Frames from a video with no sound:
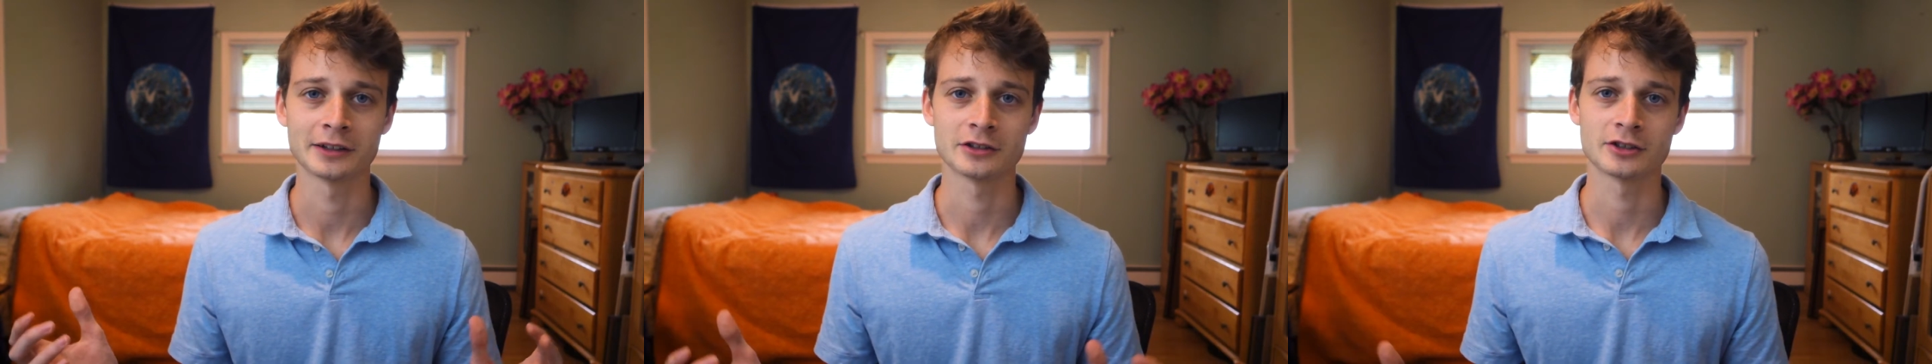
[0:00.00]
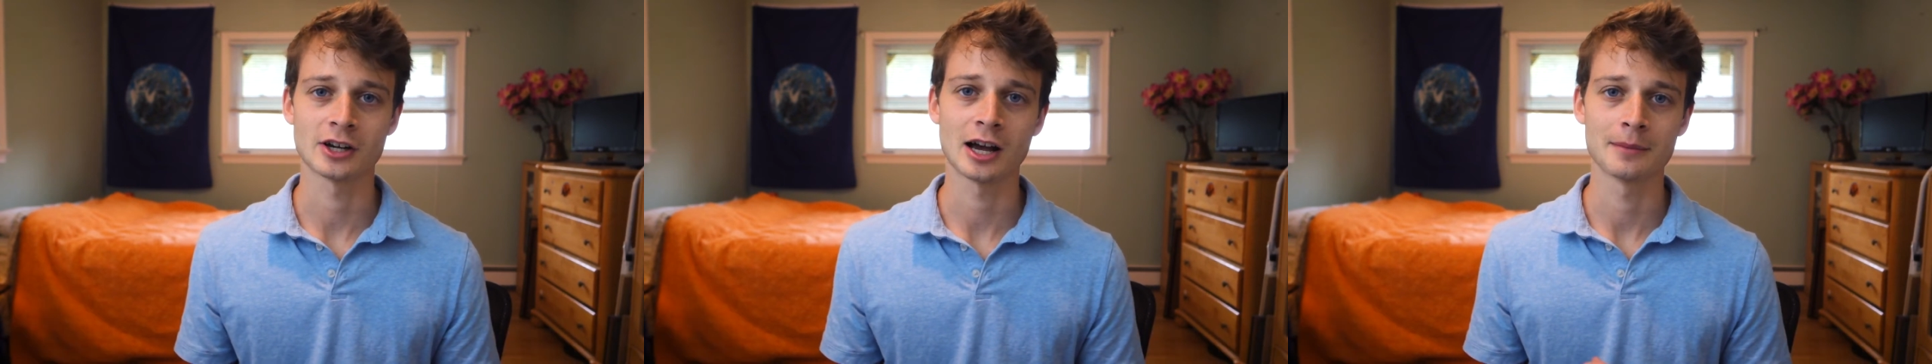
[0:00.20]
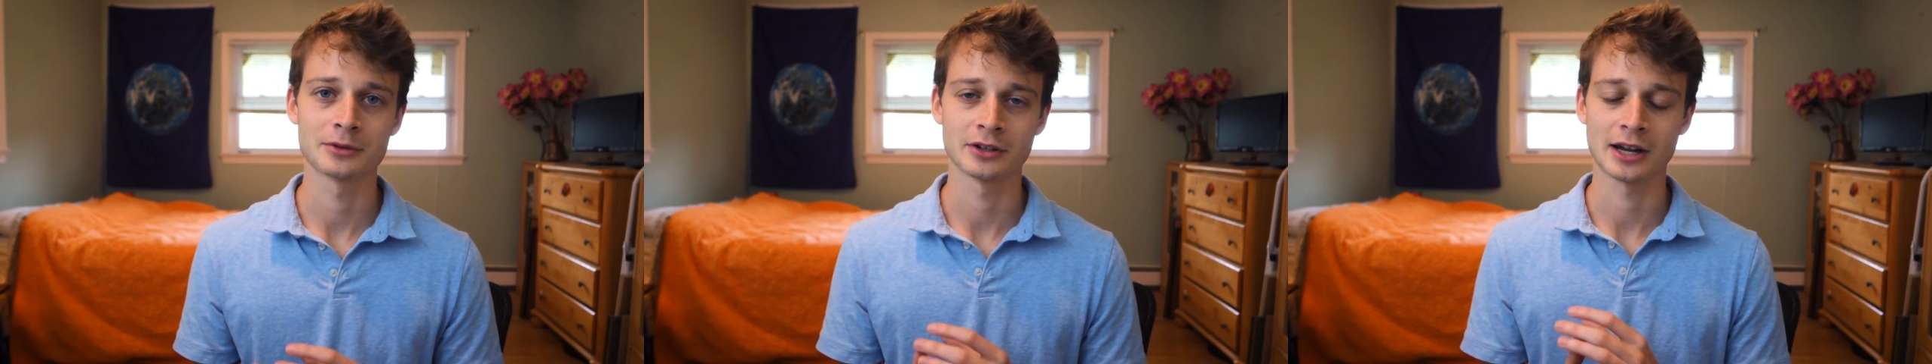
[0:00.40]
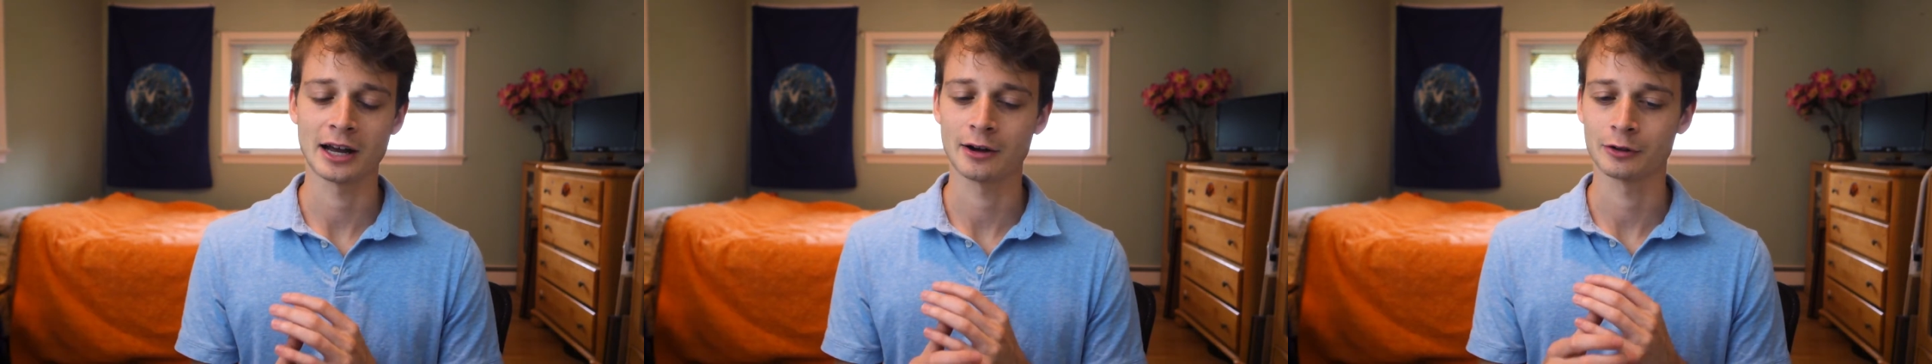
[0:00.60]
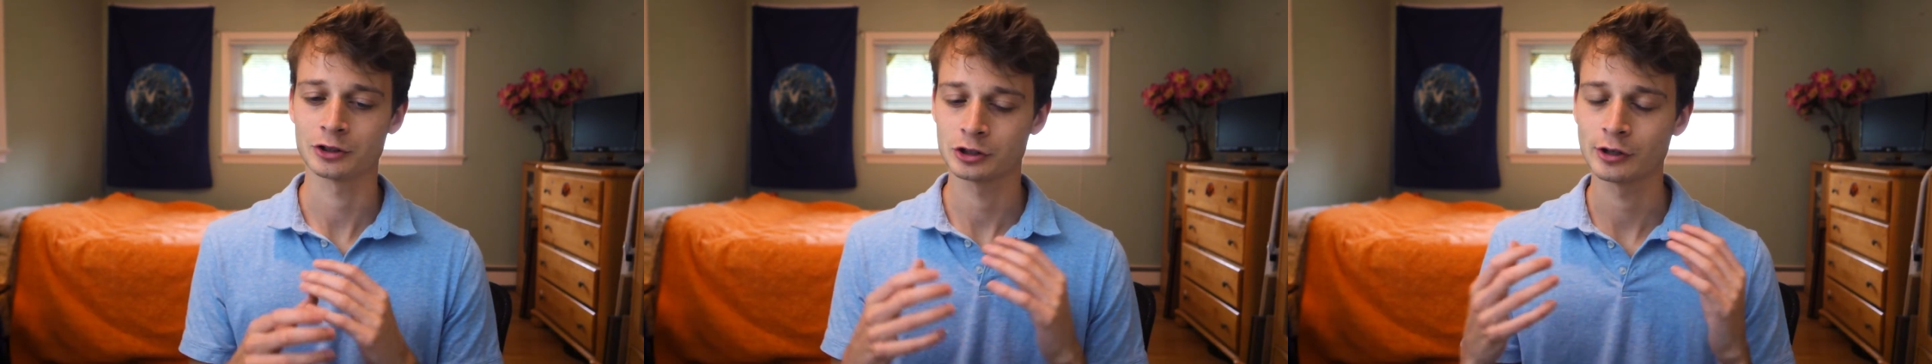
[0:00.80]
to jobs and
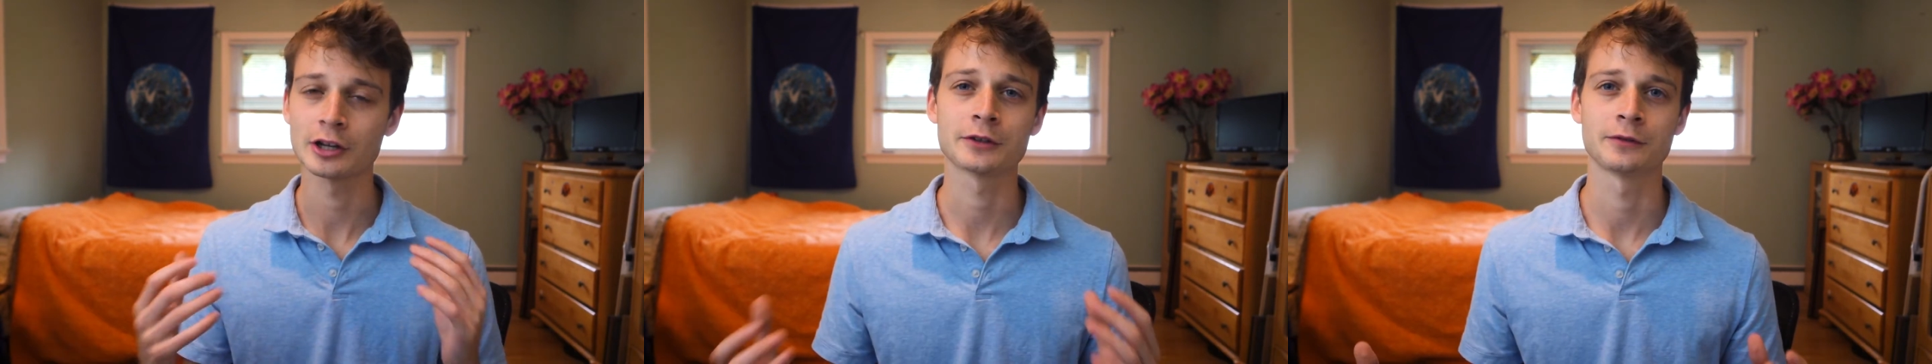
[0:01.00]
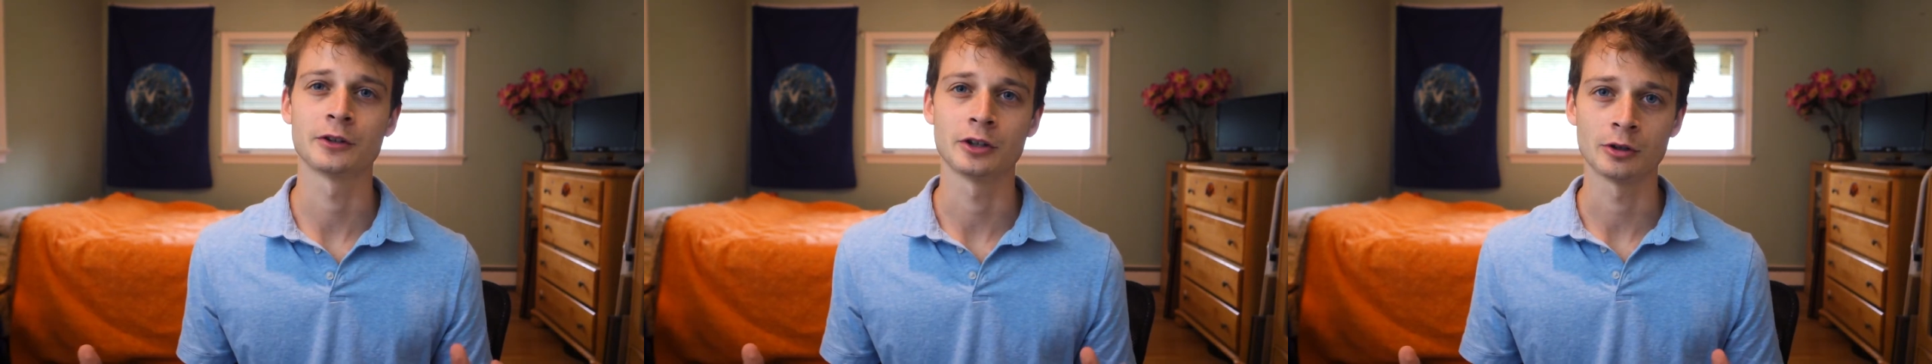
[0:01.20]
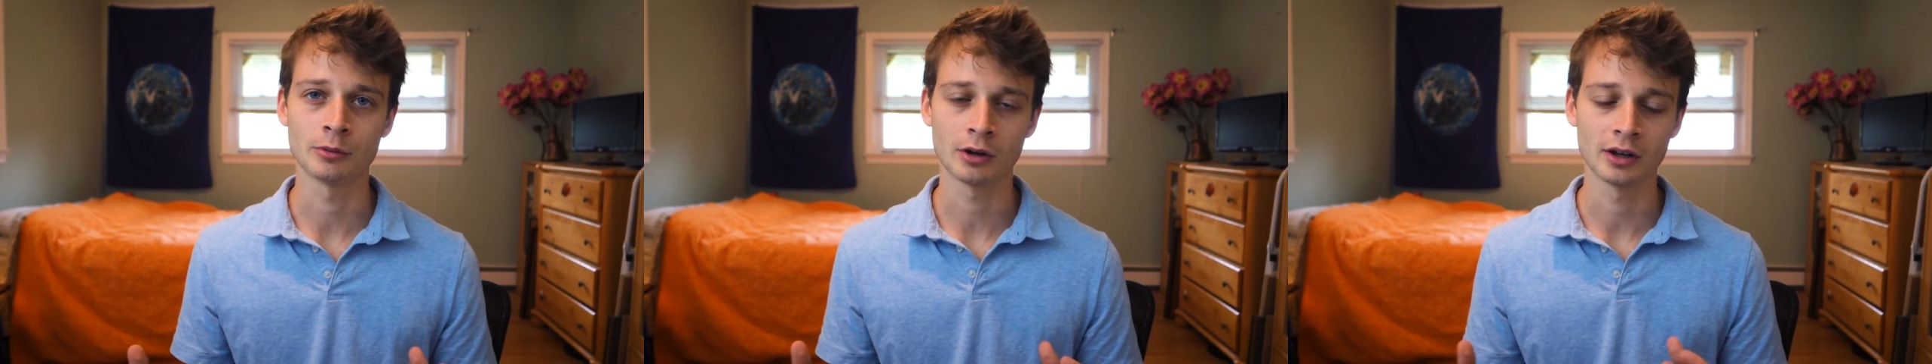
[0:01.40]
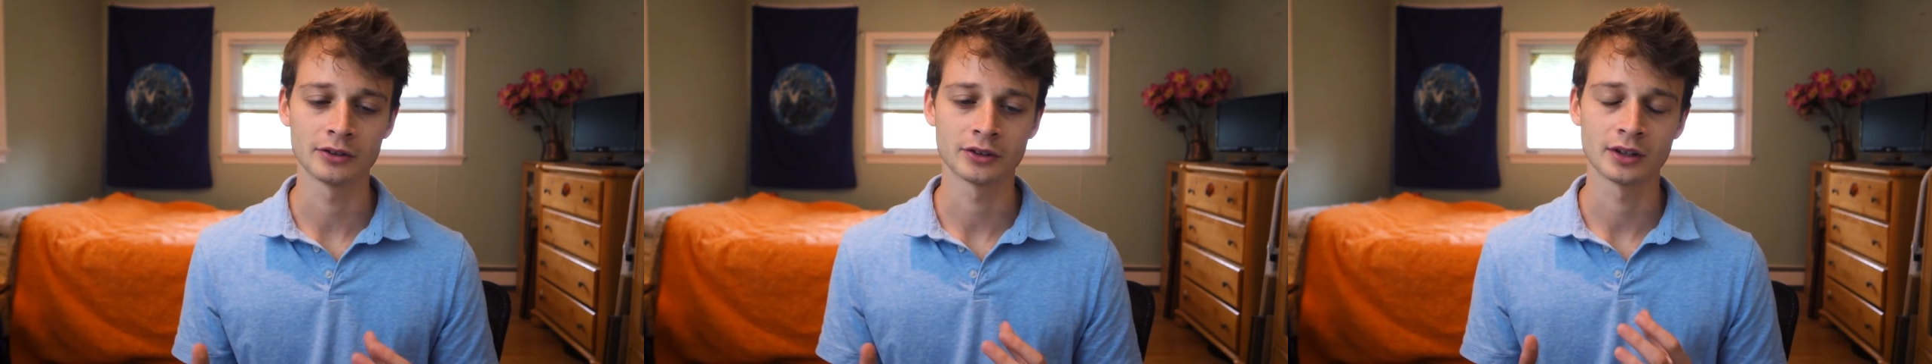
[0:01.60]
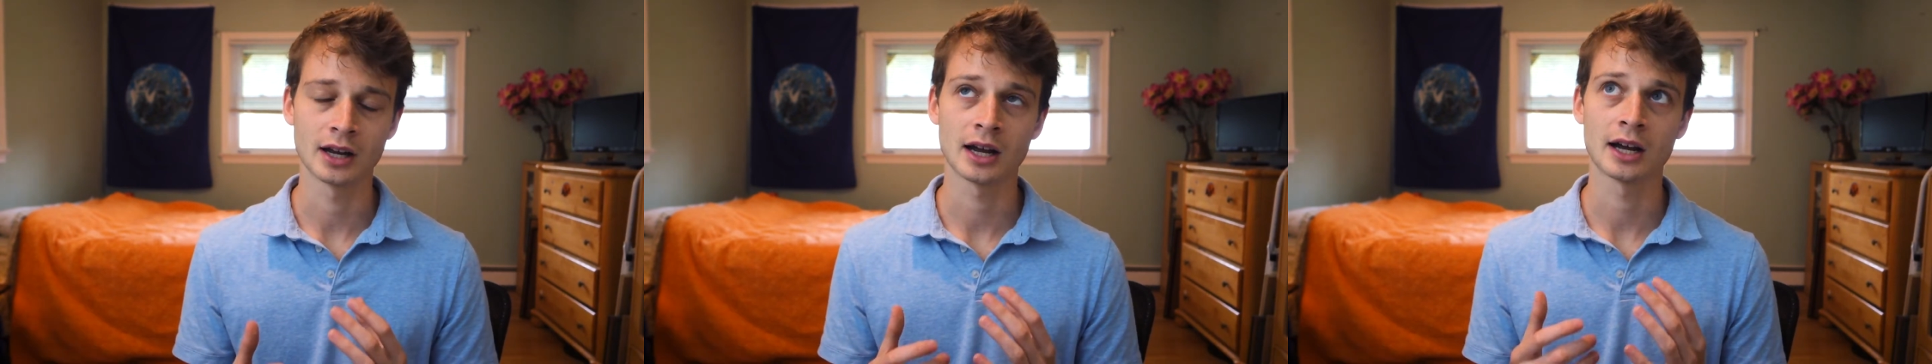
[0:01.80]
how stressful it was
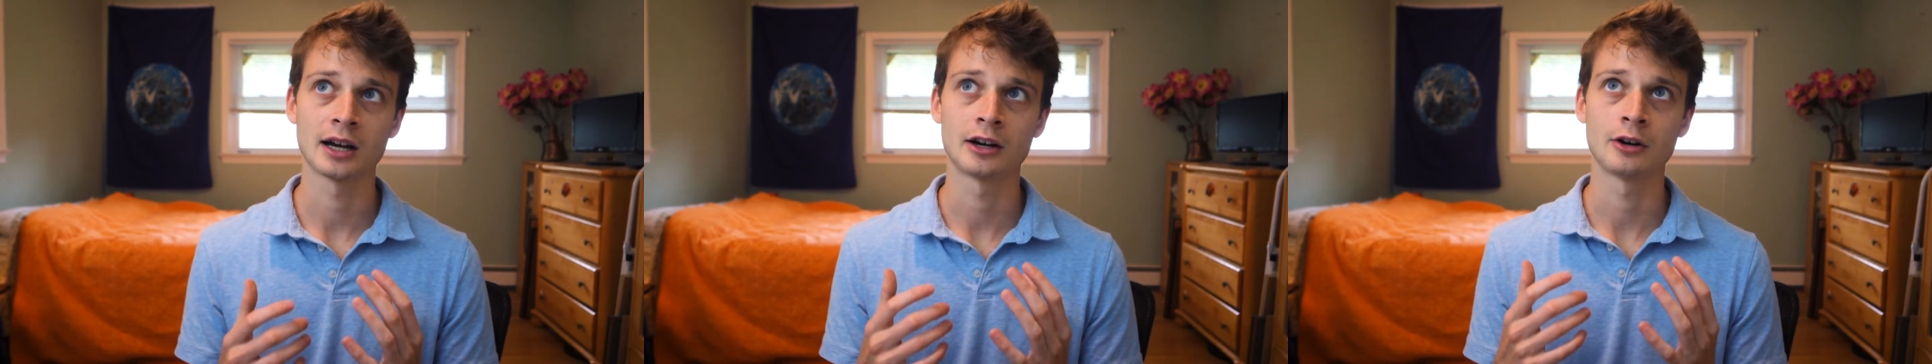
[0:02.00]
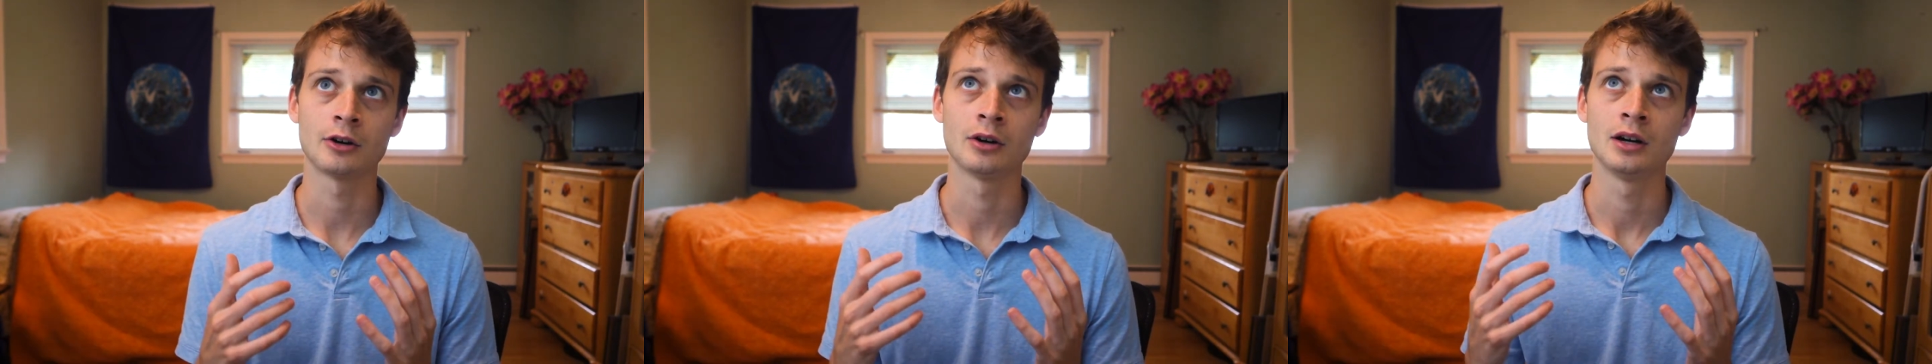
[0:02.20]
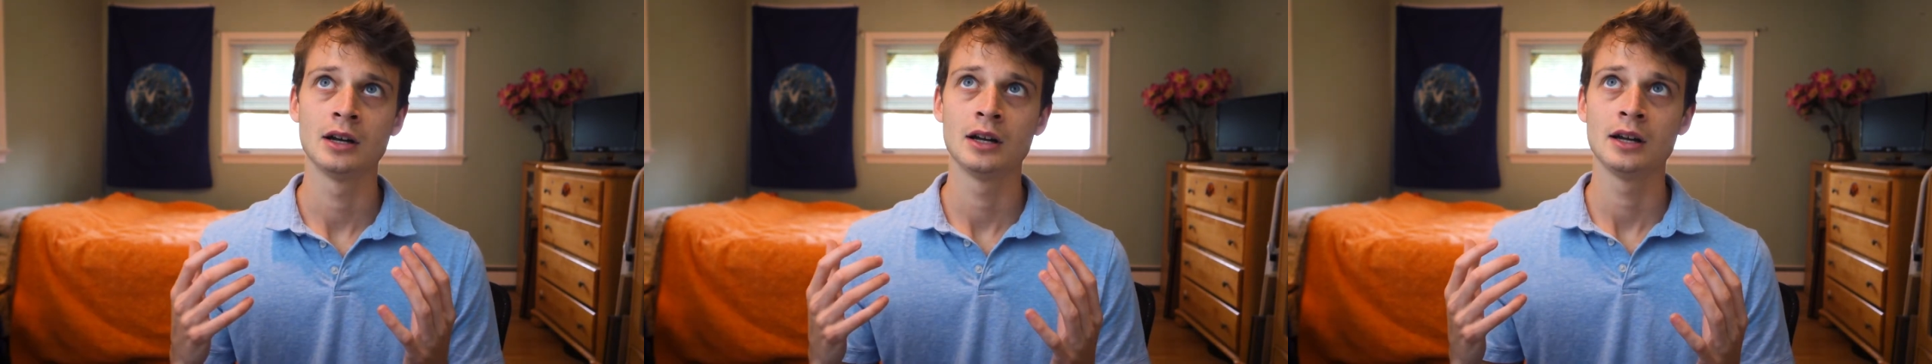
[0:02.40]
and how